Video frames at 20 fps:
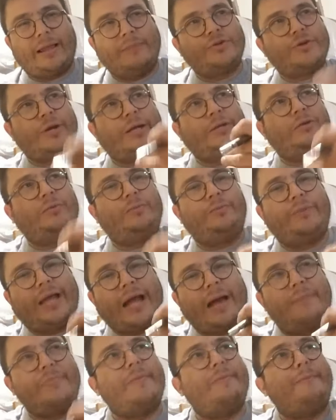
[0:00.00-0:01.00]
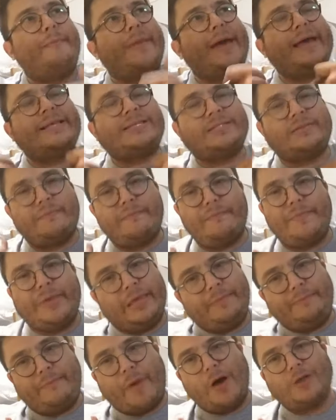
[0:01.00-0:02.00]
I'm trying to become the best
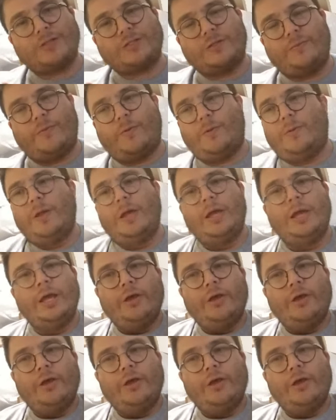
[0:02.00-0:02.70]
me possible.